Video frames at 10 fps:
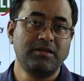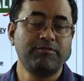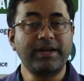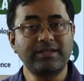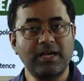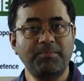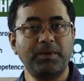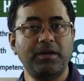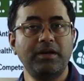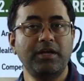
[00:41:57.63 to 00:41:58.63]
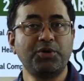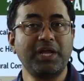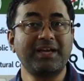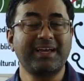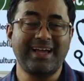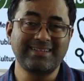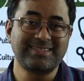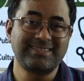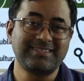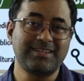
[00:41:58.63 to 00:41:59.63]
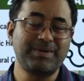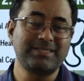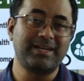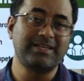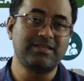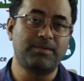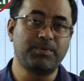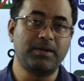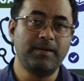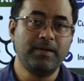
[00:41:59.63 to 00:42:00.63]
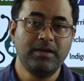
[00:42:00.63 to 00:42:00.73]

For example, you take caste system as an example.